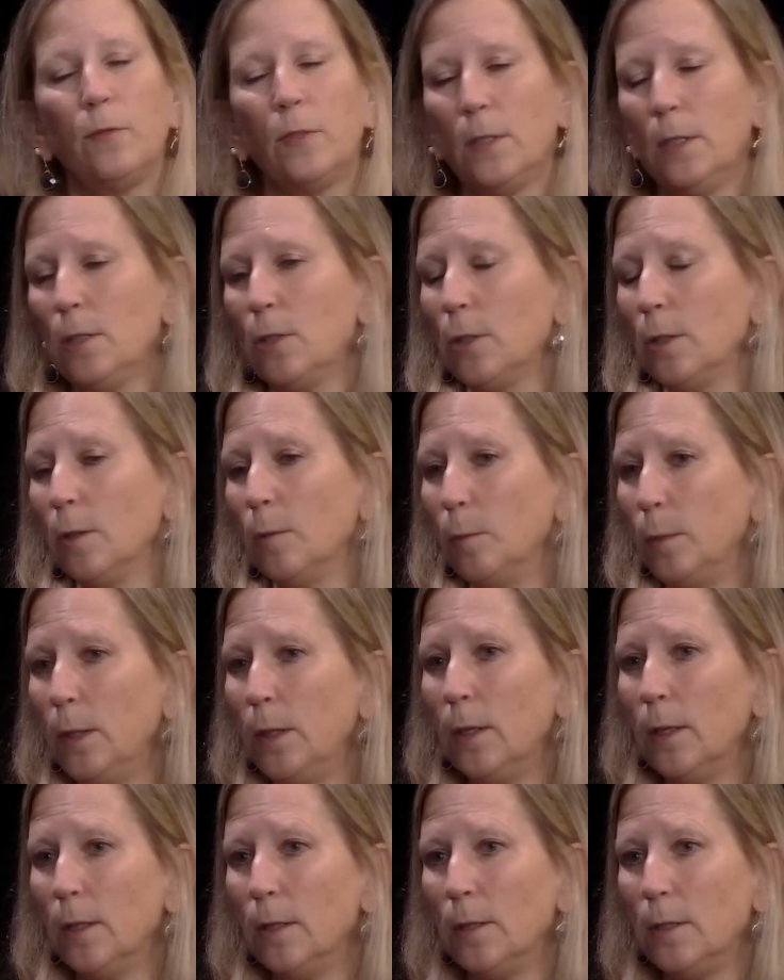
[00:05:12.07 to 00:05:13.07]
the physician
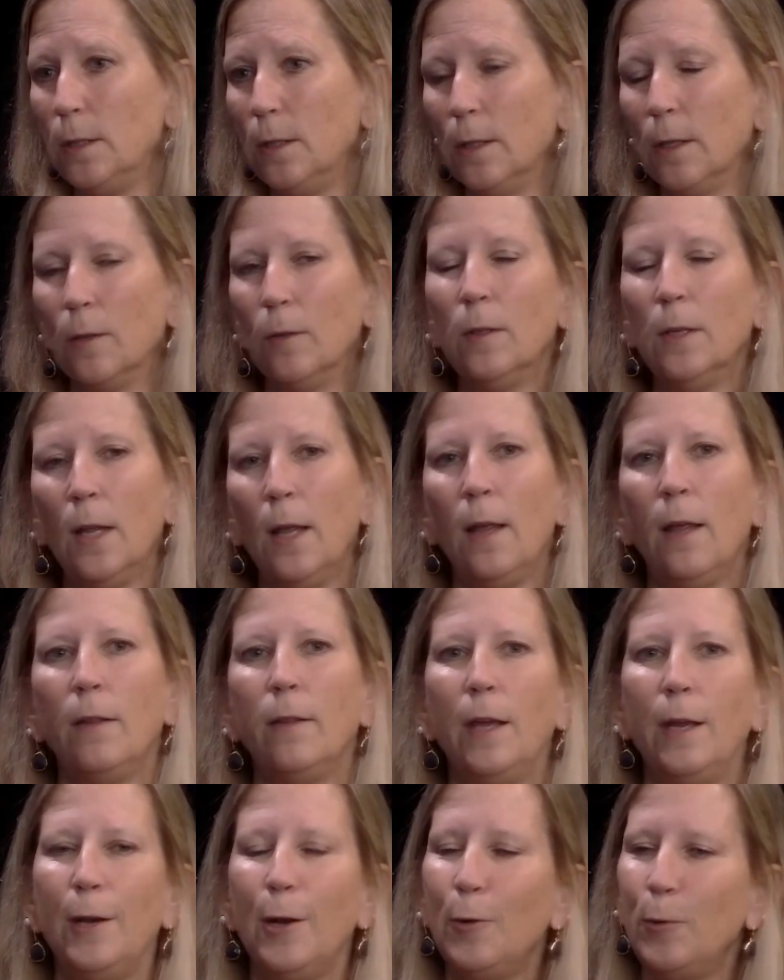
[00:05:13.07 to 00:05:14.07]
because,
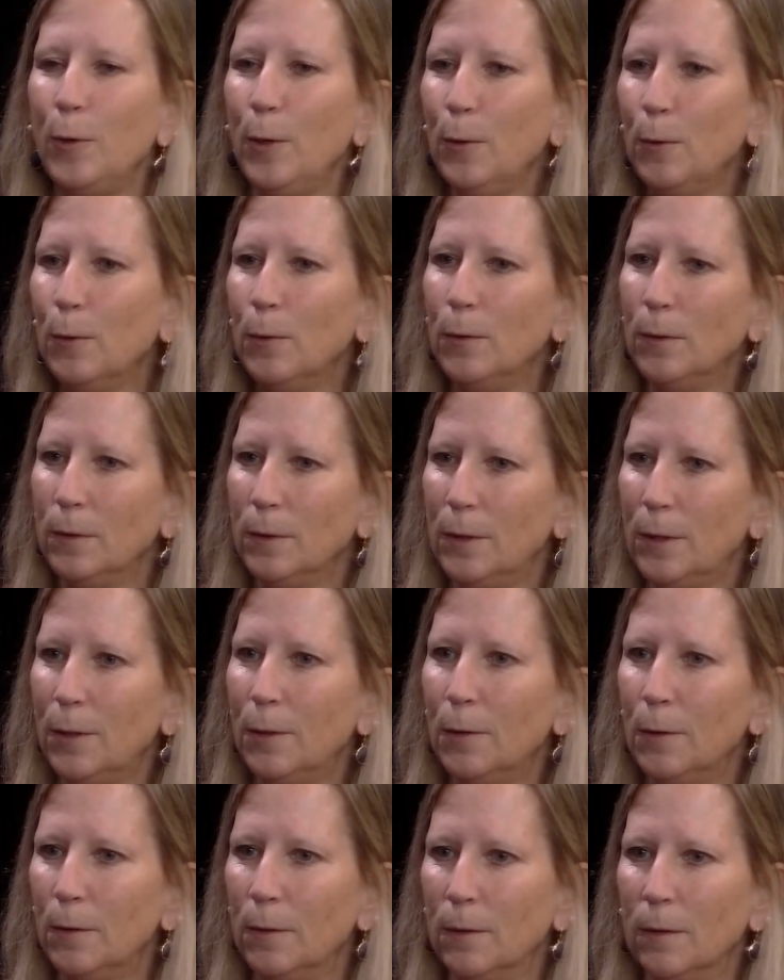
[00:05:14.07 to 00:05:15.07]
they know you
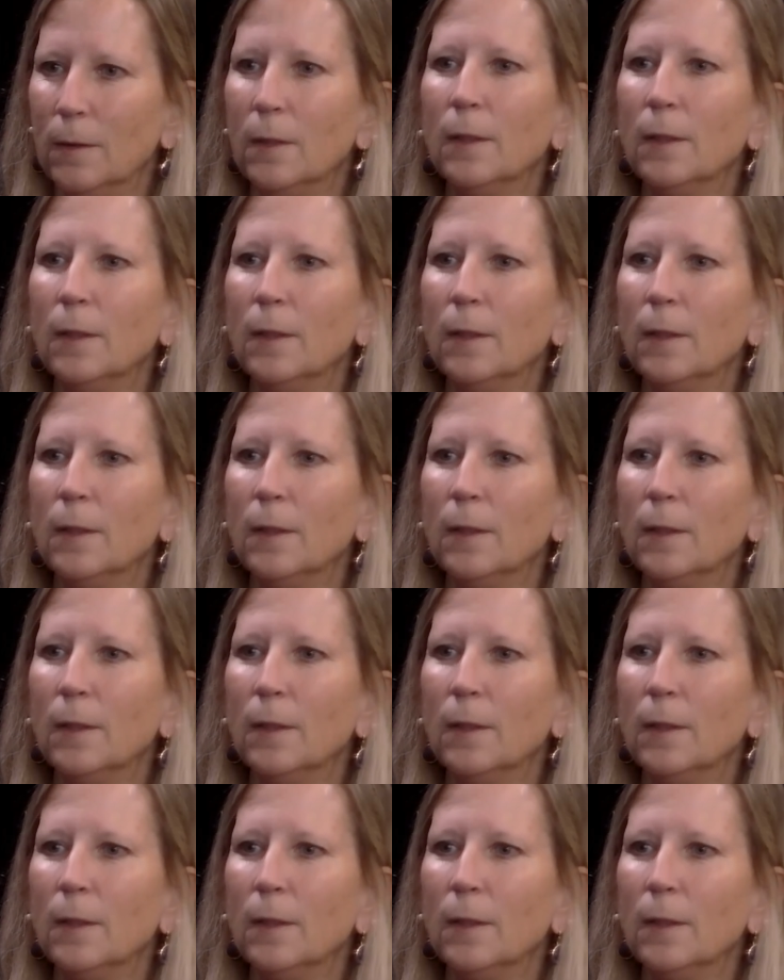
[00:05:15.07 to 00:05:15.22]
too.